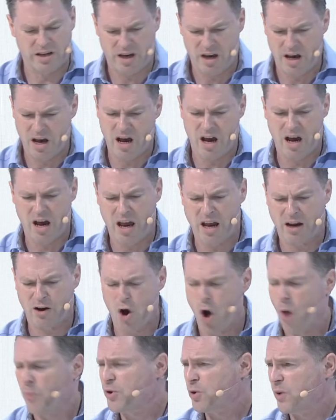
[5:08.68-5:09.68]
at
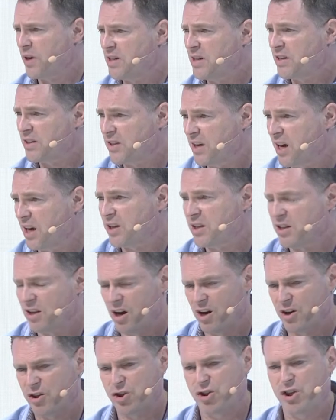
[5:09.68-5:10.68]
COP26
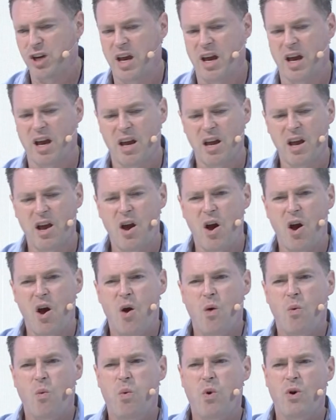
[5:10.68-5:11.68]
last year
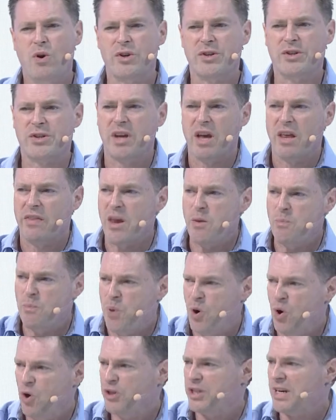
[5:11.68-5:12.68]
was they
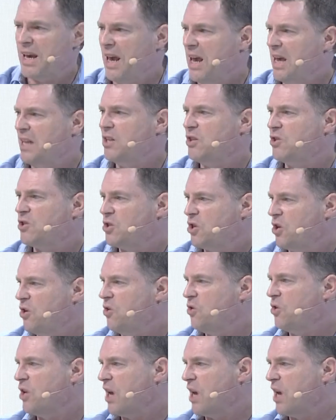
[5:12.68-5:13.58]
put into the